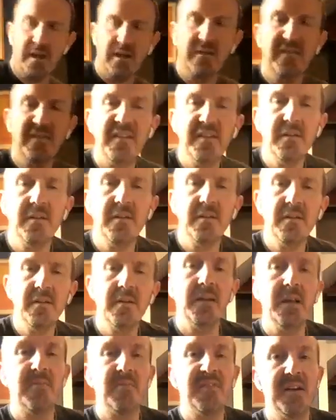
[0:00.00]
And now seal
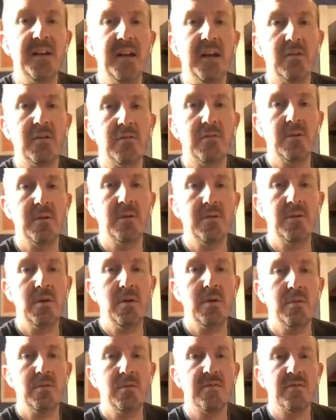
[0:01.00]
your lips. Inhale through your
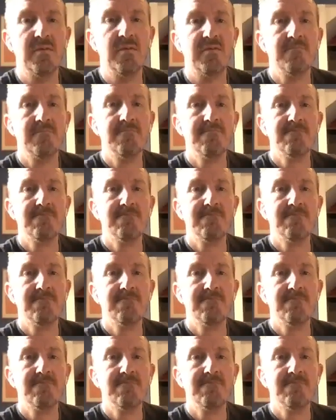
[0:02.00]
nose.